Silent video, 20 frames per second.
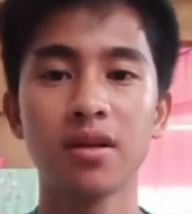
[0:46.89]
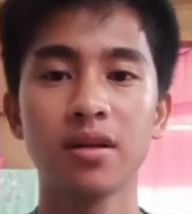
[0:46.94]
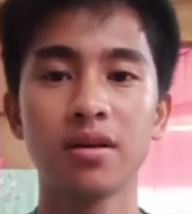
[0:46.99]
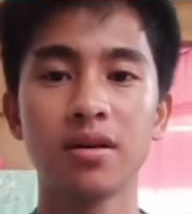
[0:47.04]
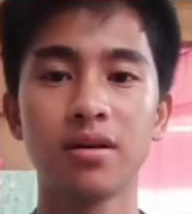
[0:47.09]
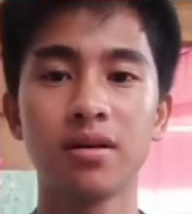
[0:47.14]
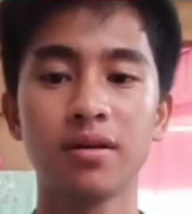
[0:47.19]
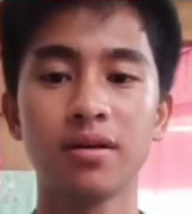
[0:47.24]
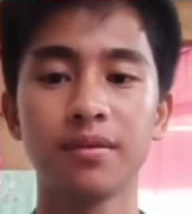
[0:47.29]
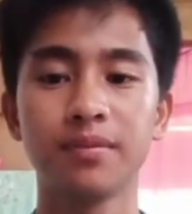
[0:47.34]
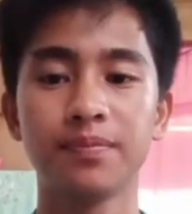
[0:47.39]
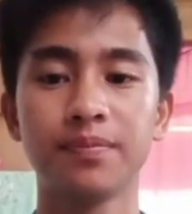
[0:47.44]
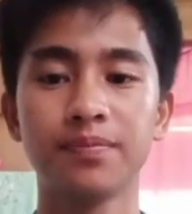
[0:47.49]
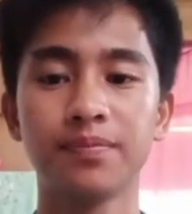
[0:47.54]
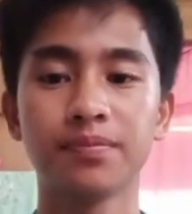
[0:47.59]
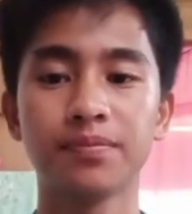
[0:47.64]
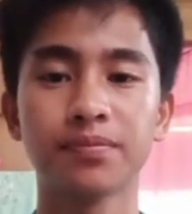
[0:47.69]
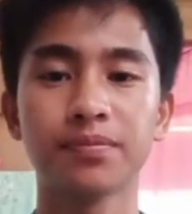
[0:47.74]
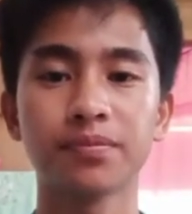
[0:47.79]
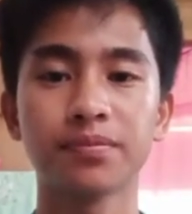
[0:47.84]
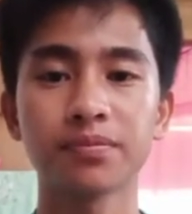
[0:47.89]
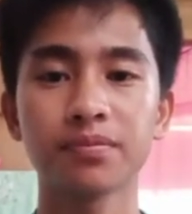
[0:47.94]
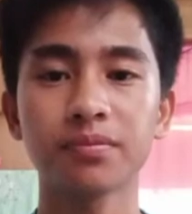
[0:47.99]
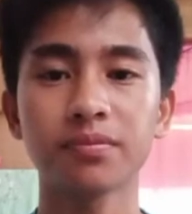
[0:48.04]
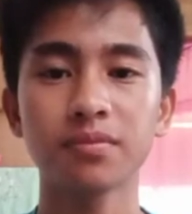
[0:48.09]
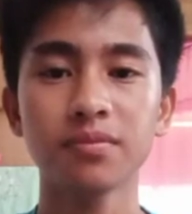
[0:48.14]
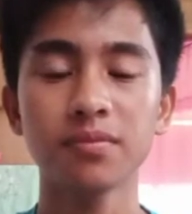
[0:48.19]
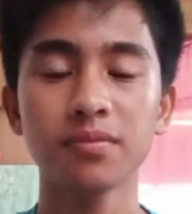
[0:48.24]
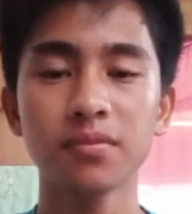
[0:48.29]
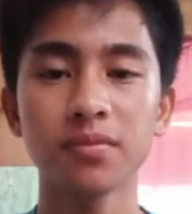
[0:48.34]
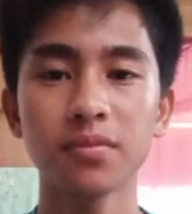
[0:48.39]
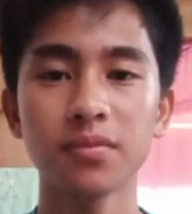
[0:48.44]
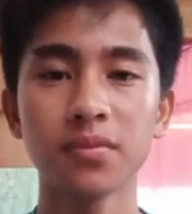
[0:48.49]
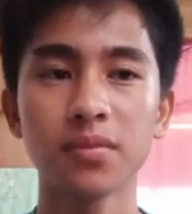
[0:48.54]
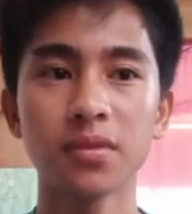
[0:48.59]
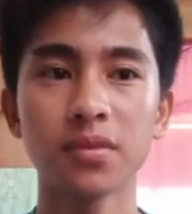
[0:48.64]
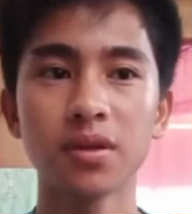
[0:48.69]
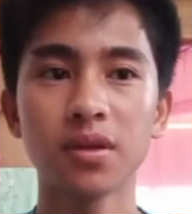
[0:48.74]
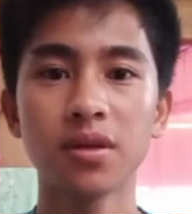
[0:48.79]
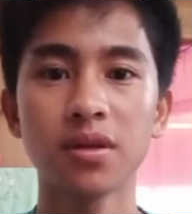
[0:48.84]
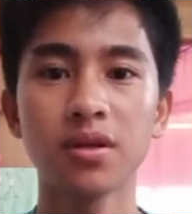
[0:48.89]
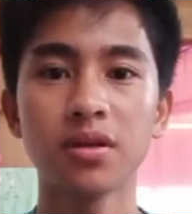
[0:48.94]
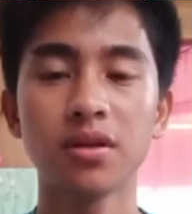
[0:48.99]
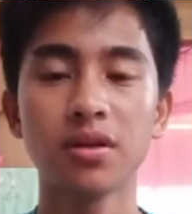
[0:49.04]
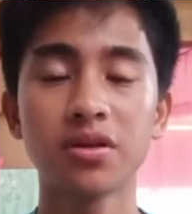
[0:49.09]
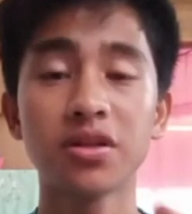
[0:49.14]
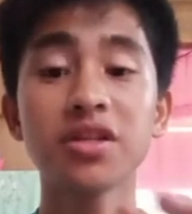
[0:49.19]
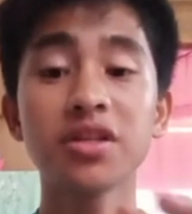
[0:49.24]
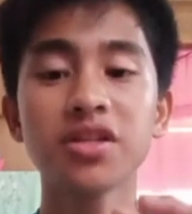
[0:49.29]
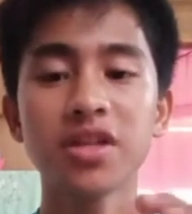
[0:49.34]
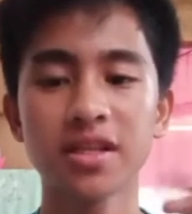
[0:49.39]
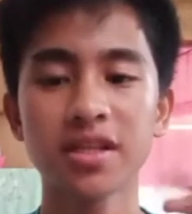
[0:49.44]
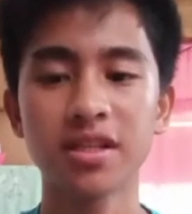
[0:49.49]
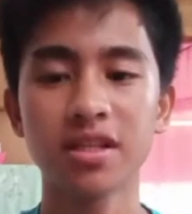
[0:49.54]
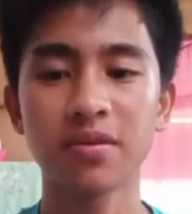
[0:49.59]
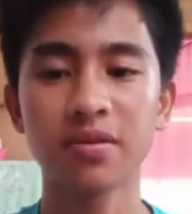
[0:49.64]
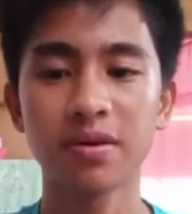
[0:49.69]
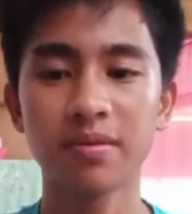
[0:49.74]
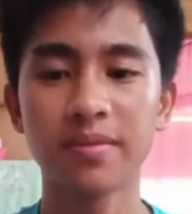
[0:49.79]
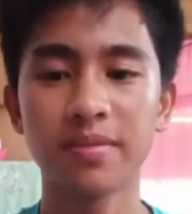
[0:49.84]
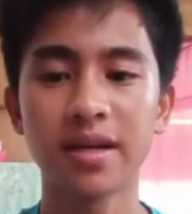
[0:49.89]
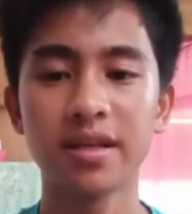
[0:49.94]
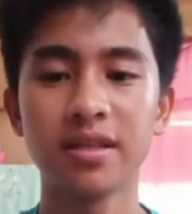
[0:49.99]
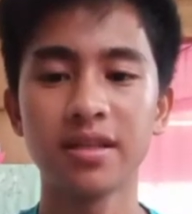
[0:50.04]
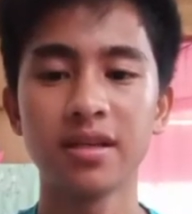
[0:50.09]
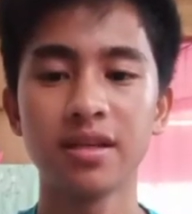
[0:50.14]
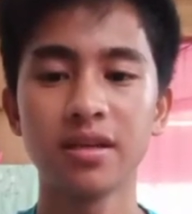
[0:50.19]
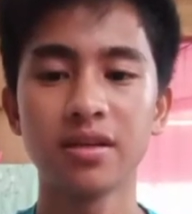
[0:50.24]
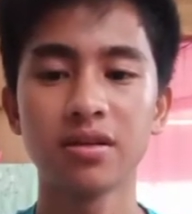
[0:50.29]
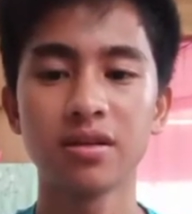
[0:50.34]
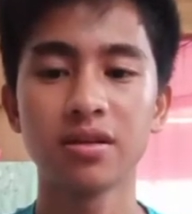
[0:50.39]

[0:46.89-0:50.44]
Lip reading: um, the changes in our body.